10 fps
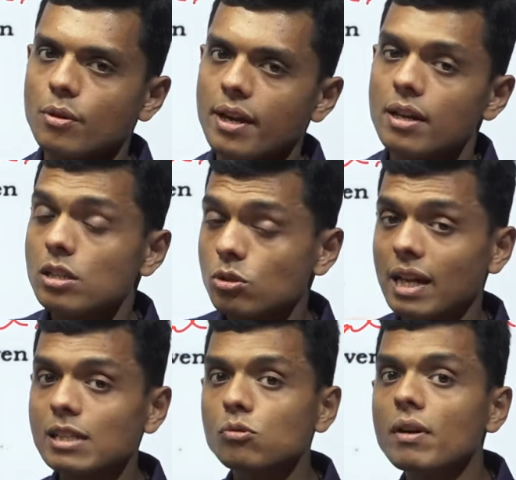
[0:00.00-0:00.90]
Okay, so
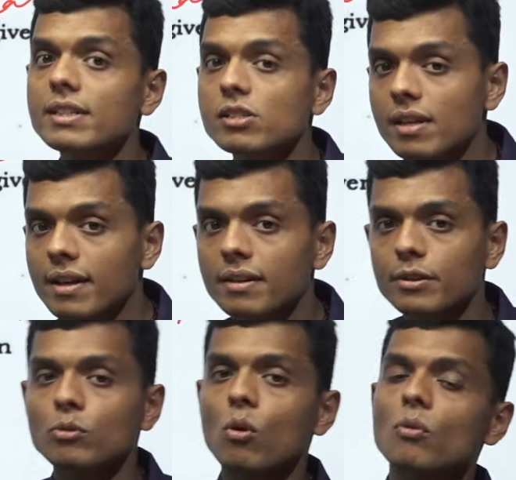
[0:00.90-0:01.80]
that's why it said
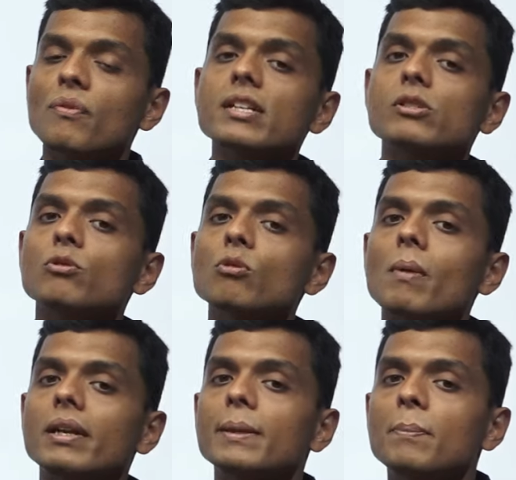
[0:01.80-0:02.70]
you always do
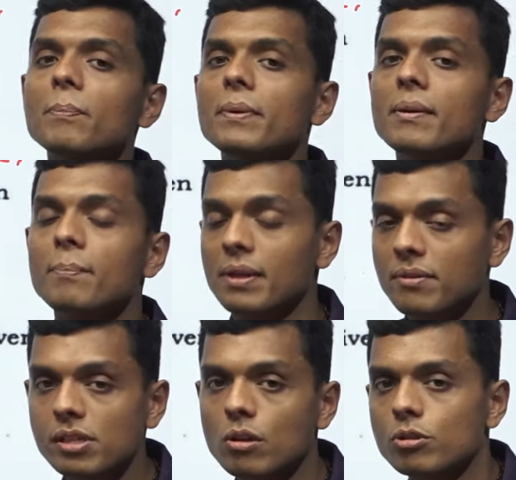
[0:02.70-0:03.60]
multiple
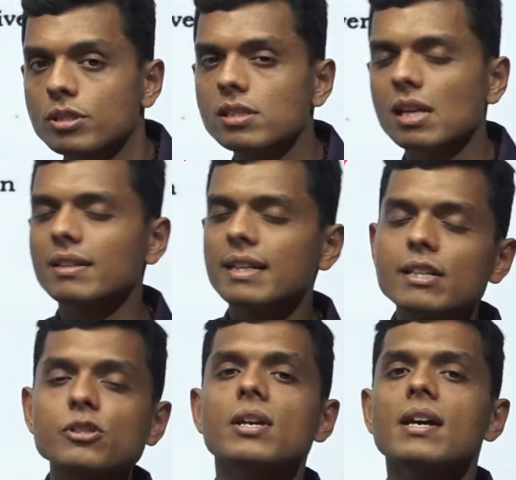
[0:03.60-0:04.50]
previous year questions, at
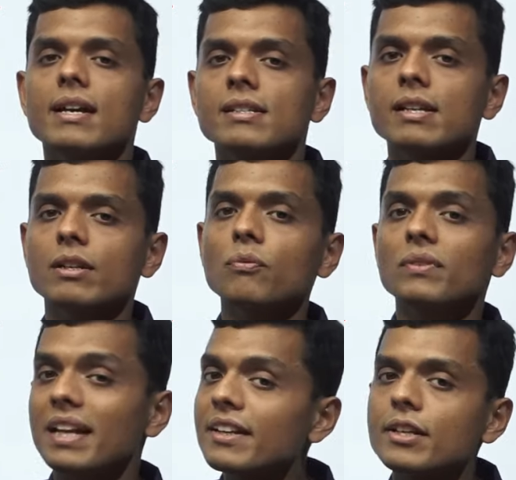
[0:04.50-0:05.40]
least a set of
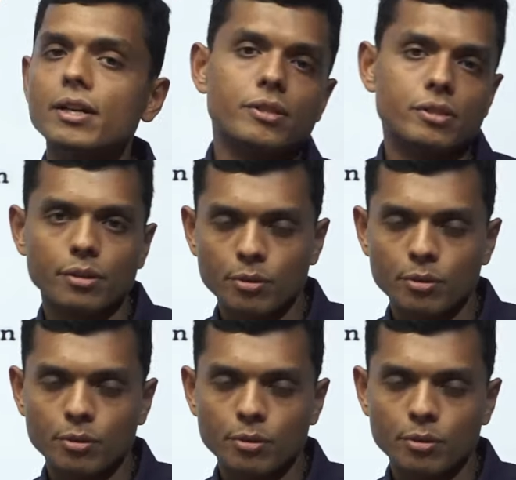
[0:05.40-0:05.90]
10 years,